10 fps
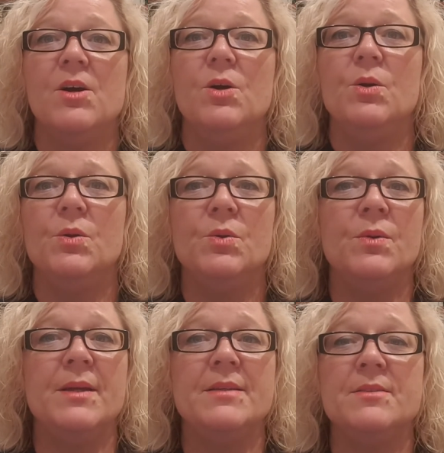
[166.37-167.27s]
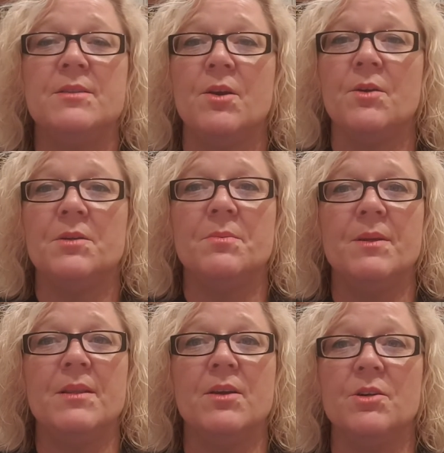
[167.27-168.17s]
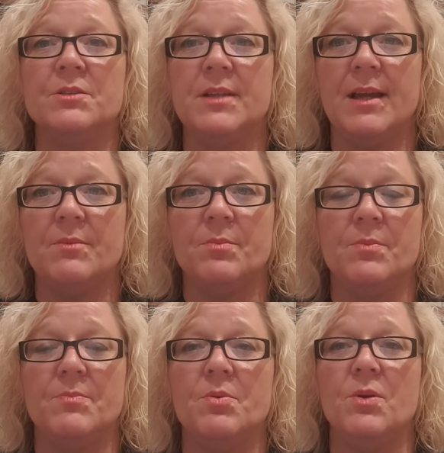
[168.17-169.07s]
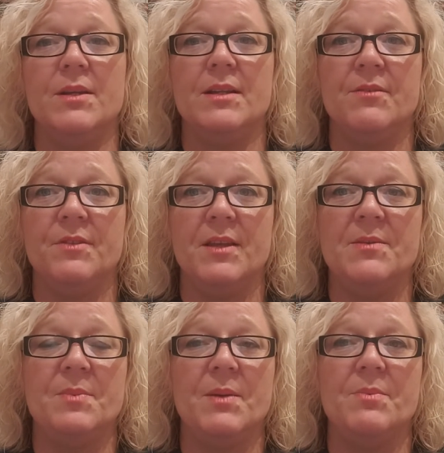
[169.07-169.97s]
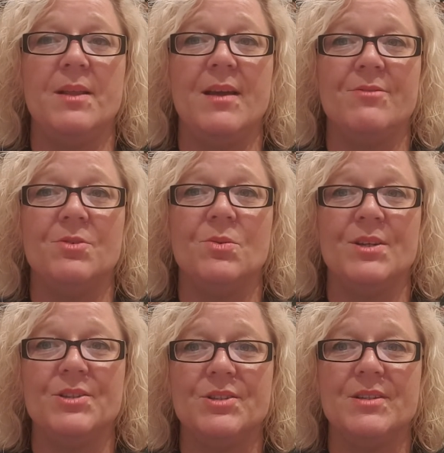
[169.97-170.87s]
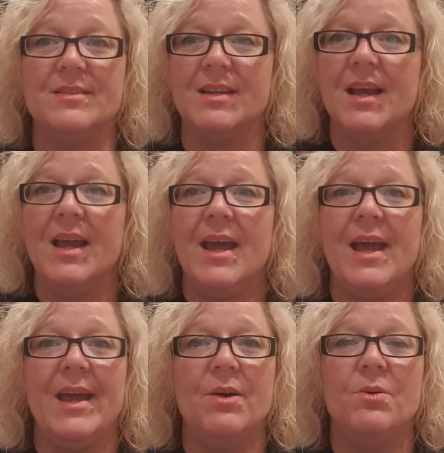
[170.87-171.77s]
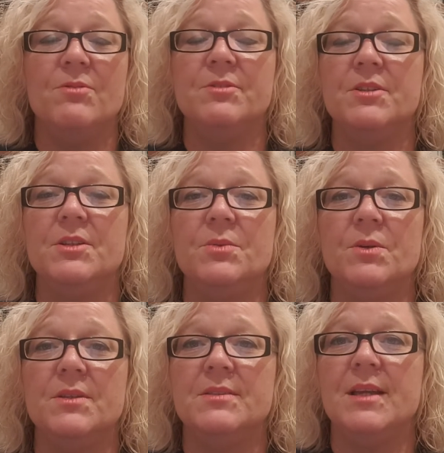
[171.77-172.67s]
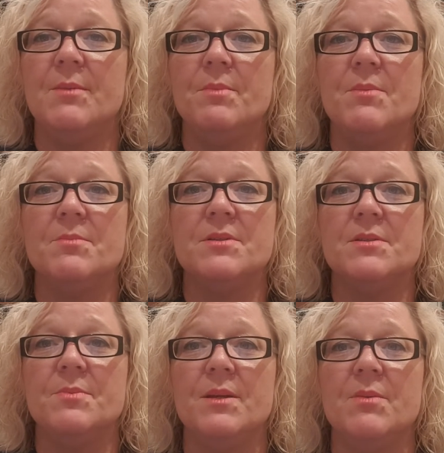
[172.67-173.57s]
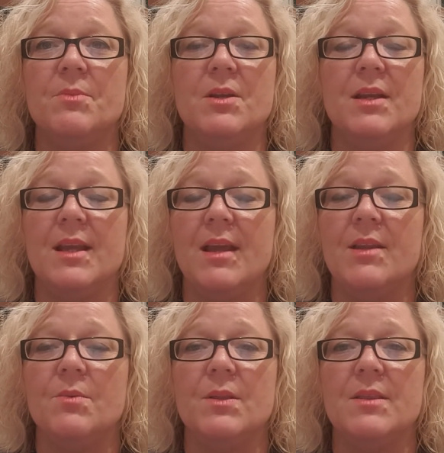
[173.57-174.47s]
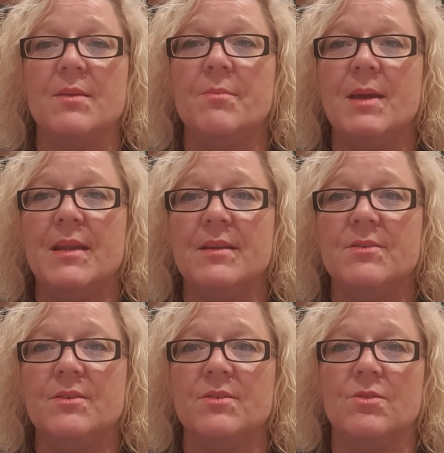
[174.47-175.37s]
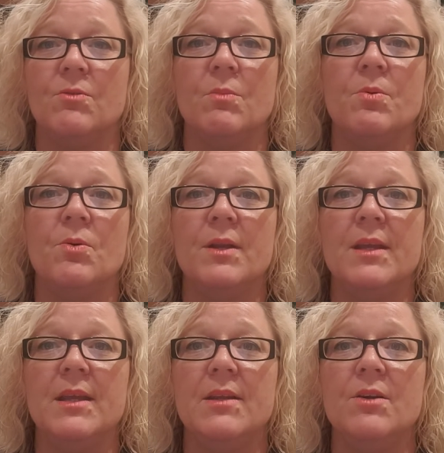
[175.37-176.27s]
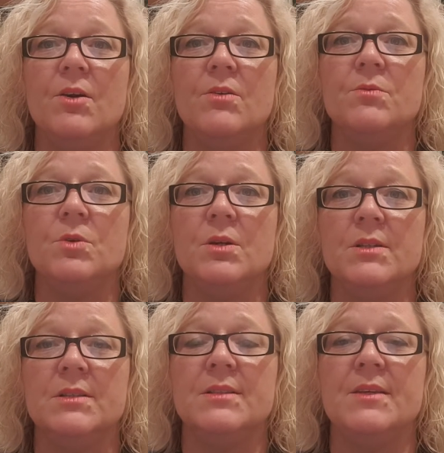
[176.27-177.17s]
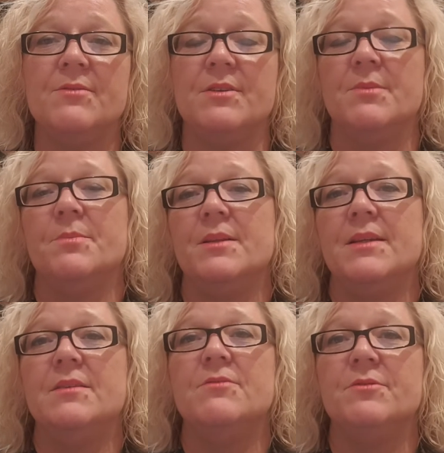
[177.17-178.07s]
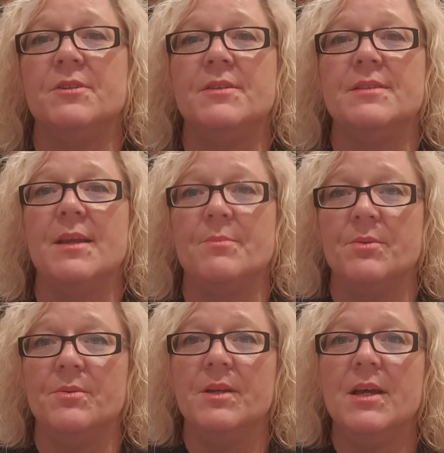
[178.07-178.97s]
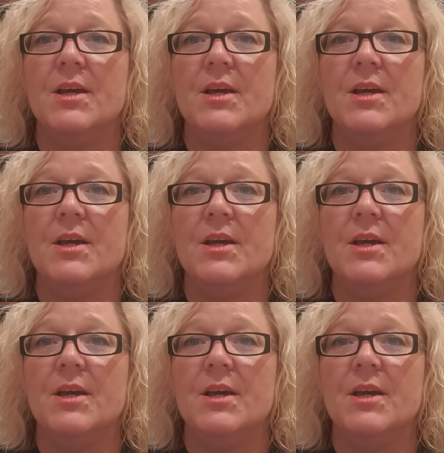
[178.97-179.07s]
Who is going to be the contact point if these people have questions? How often do you want the team members to be communicating with their managers or reporting in on work that they've completed, for example?